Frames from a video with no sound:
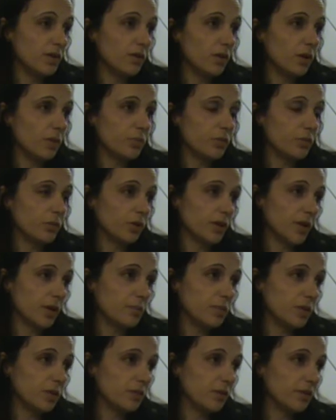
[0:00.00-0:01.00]
type of dog
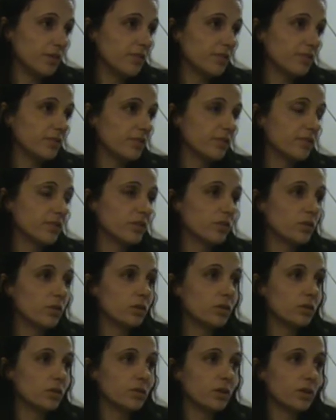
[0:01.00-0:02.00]
can be aggressive if it's
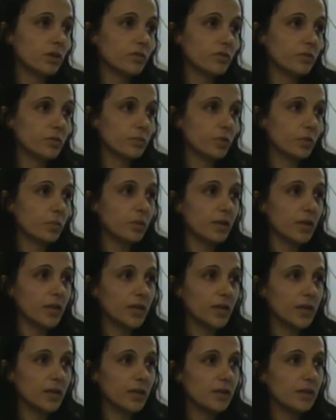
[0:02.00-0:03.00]
not looked after
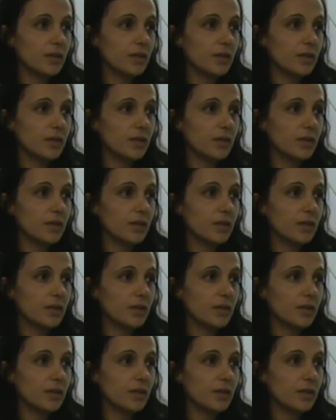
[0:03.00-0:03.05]
properly.